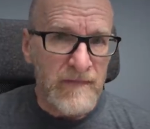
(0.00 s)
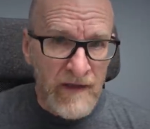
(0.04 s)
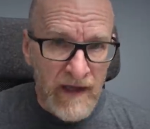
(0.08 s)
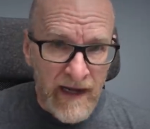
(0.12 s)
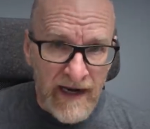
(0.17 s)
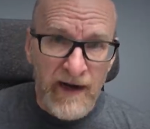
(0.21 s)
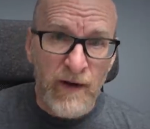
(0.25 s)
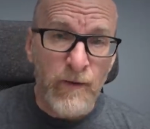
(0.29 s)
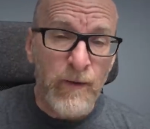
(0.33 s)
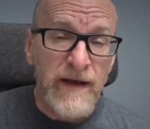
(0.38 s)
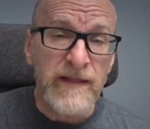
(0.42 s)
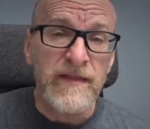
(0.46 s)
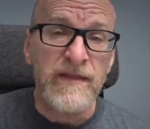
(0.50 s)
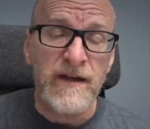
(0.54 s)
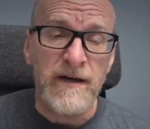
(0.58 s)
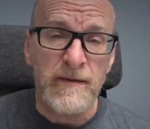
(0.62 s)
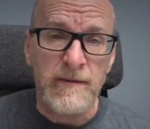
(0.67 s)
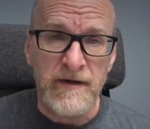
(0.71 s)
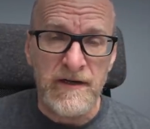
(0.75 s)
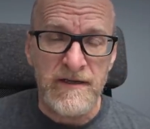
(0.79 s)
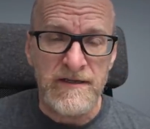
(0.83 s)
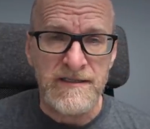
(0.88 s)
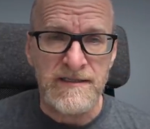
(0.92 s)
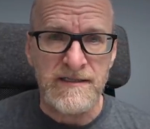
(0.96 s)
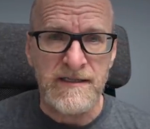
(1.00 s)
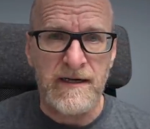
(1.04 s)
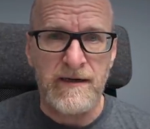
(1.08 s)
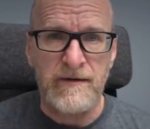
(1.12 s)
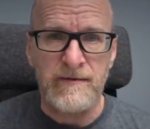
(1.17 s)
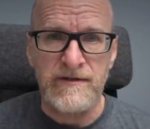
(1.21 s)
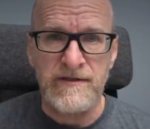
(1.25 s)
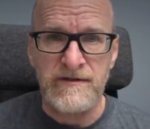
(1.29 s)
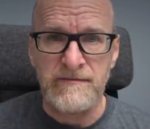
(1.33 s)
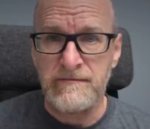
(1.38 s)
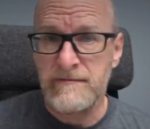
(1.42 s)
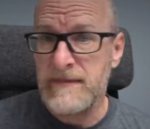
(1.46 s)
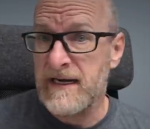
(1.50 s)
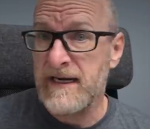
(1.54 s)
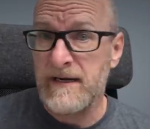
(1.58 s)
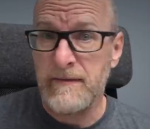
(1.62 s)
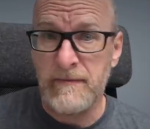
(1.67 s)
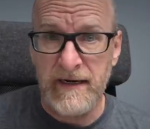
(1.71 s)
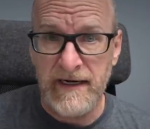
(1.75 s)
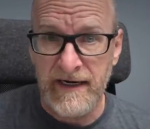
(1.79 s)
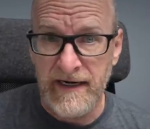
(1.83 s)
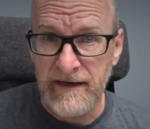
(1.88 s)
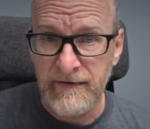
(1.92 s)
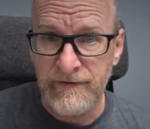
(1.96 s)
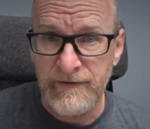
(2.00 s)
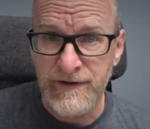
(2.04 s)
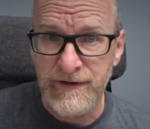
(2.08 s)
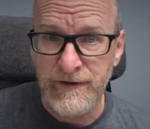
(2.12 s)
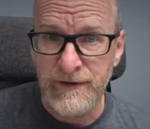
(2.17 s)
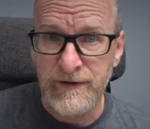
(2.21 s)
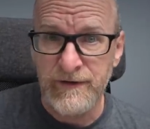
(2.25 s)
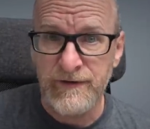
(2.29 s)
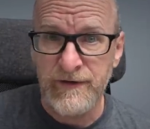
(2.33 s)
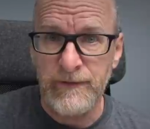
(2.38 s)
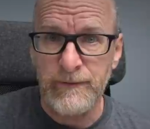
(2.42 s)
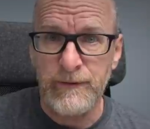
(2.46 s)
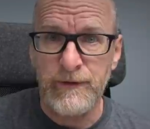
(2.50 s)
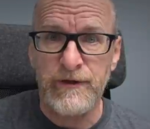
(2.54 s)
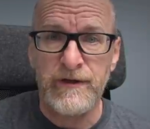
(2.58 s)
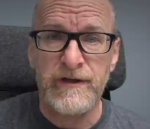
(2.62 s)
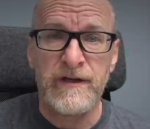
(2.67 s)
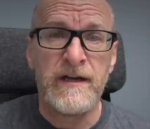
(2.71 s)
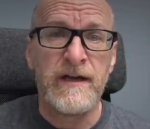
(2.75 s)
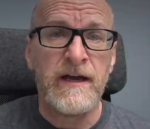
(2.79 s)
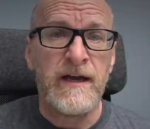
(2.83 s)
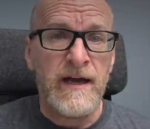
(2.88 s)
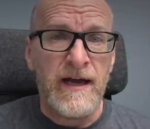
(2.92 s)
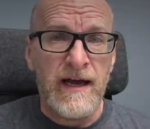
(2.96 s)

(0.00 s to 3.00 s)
And I went there because I was making my night photography book